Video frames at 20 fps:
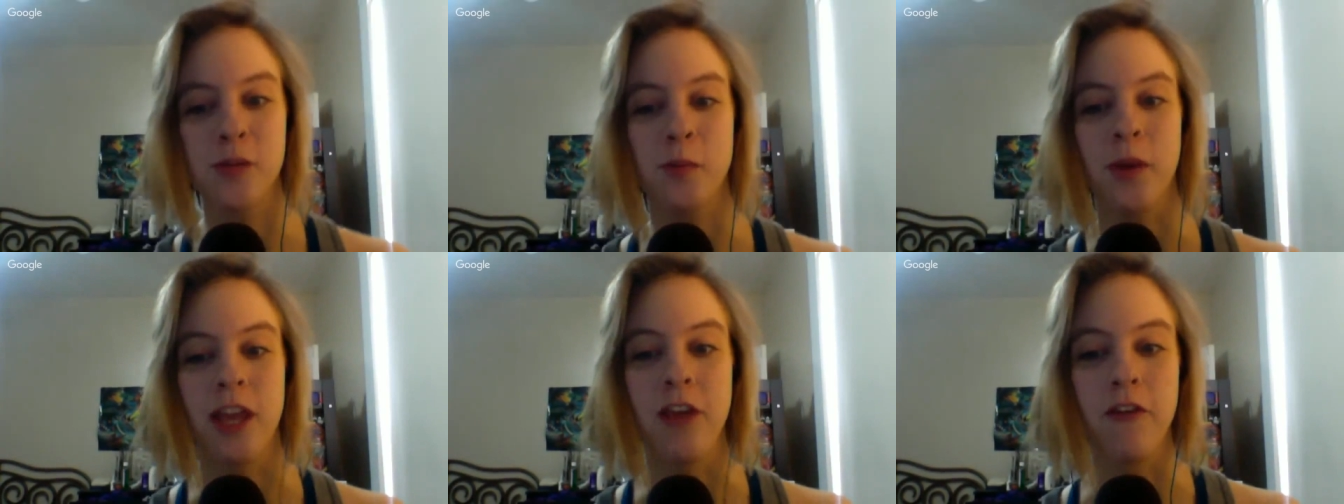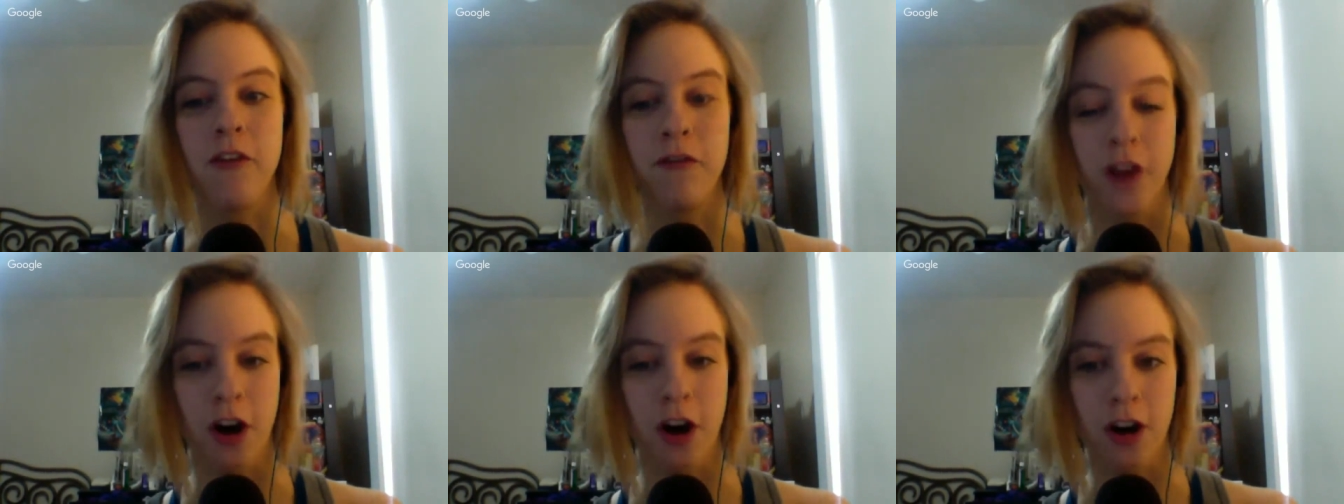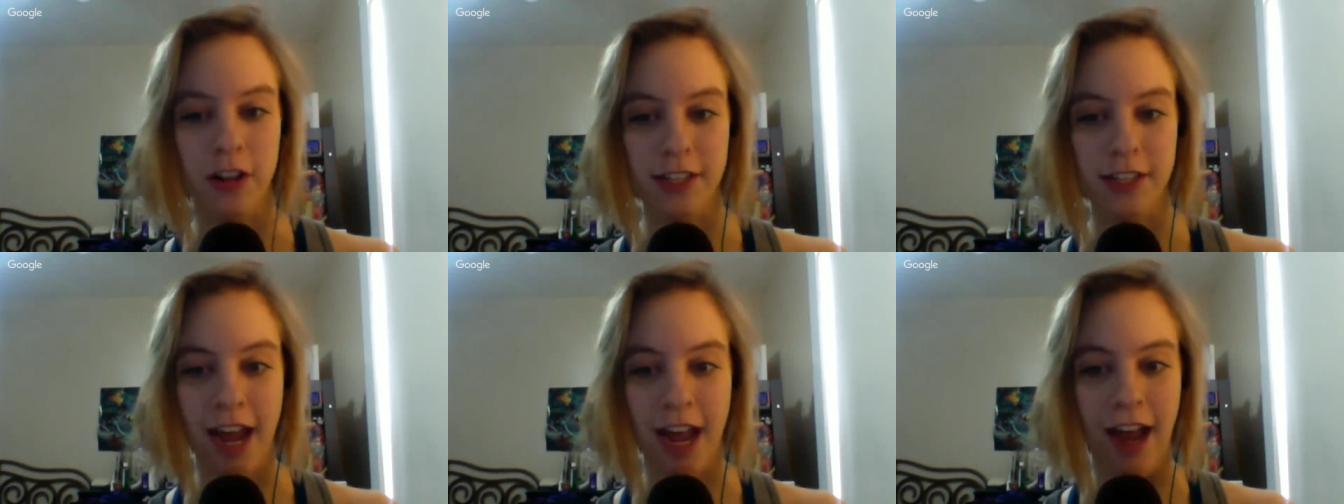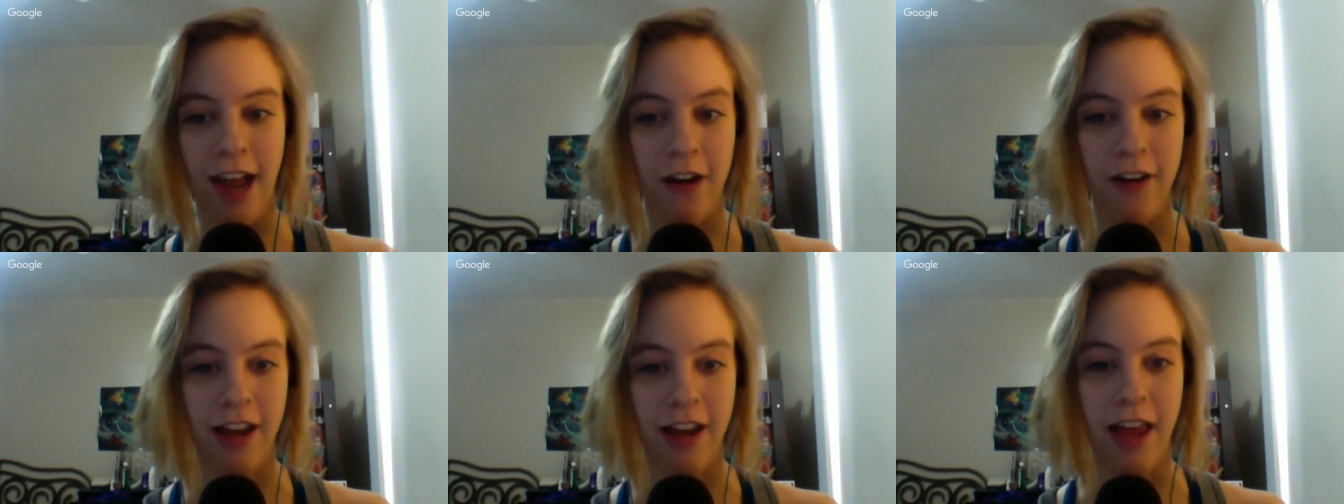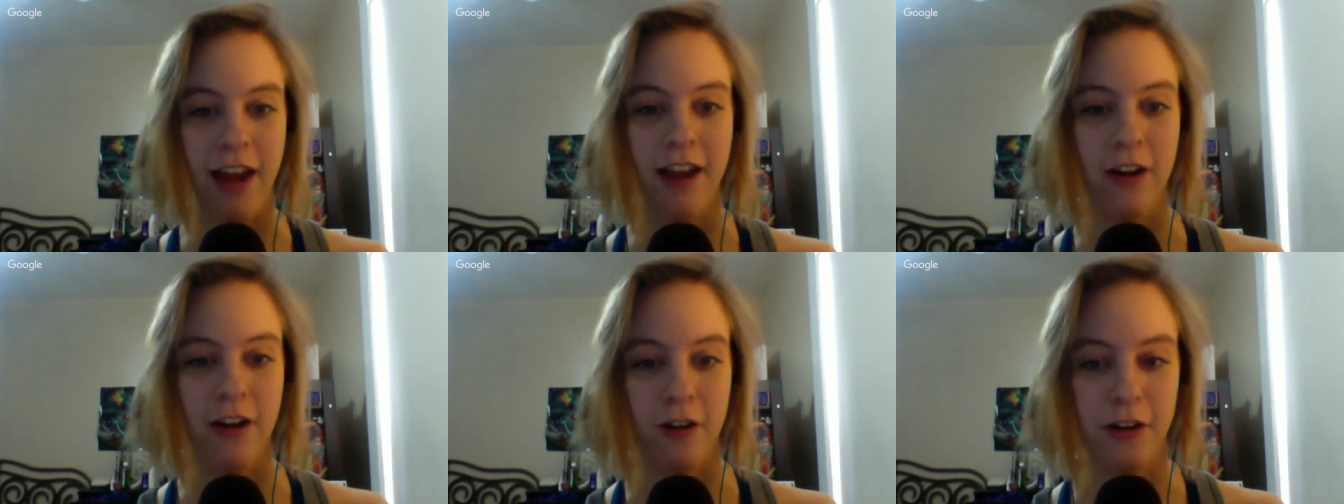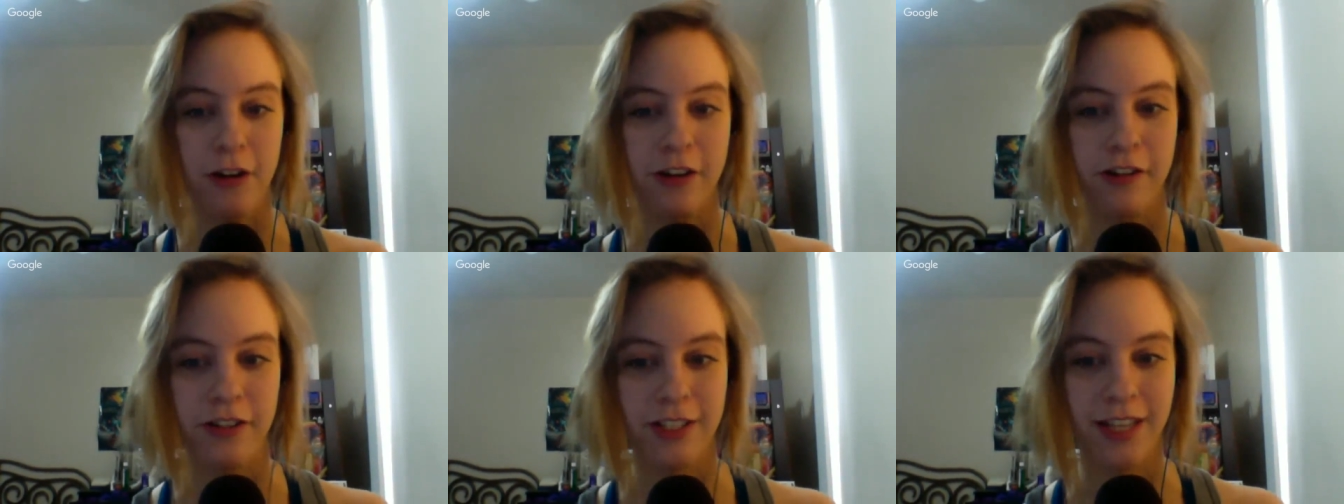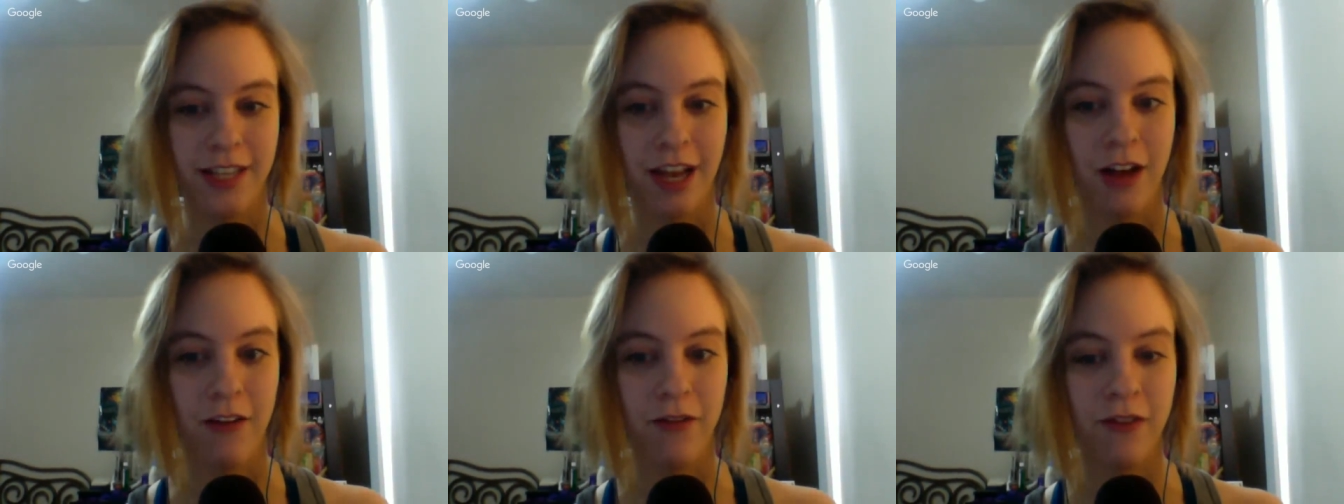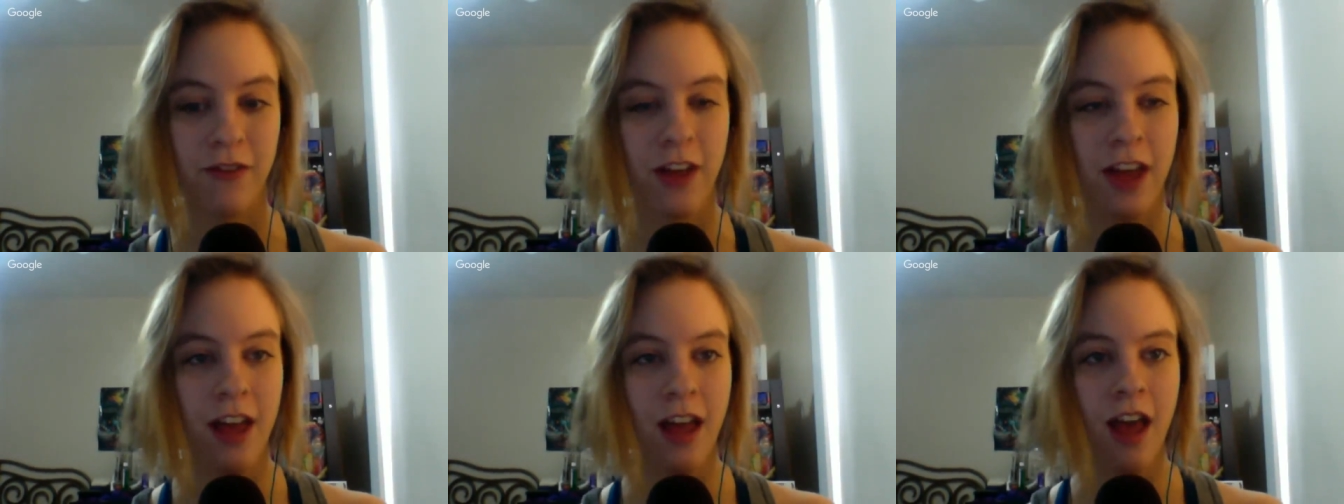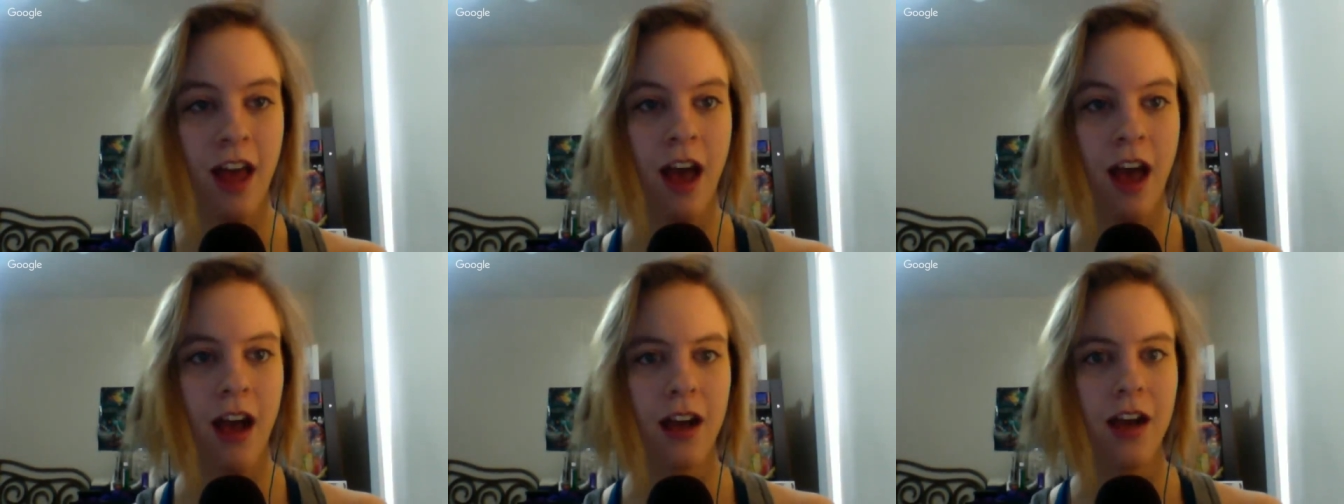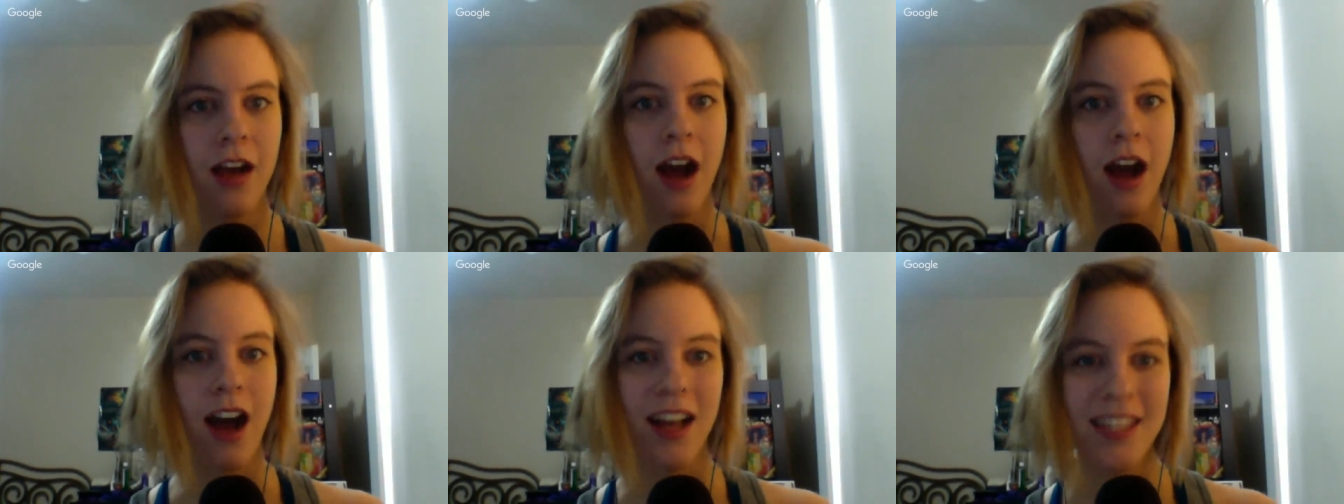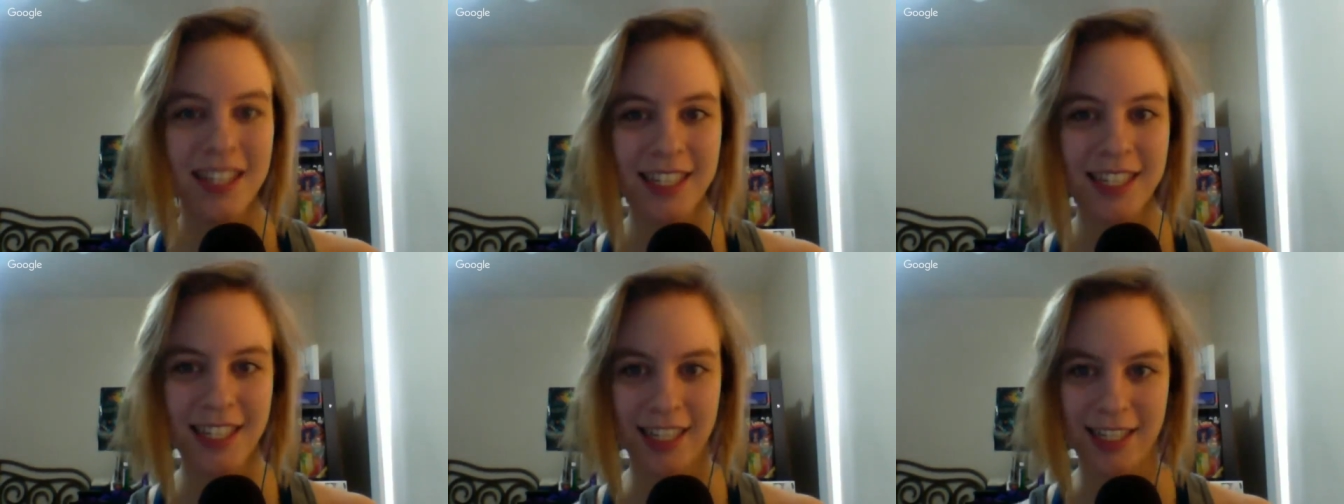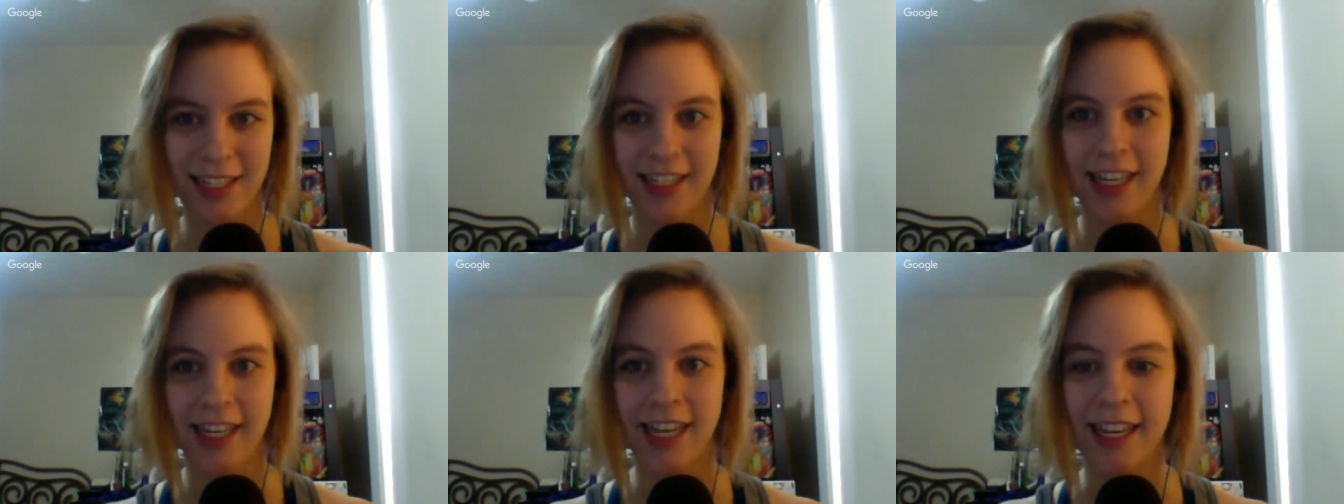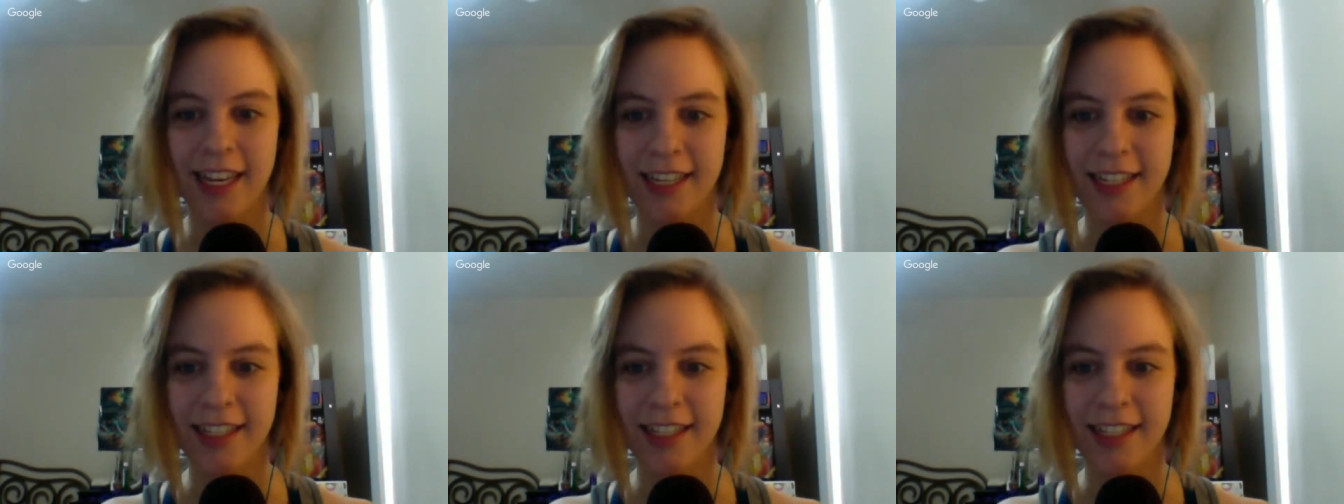But you fall down and hurt yourself constantly.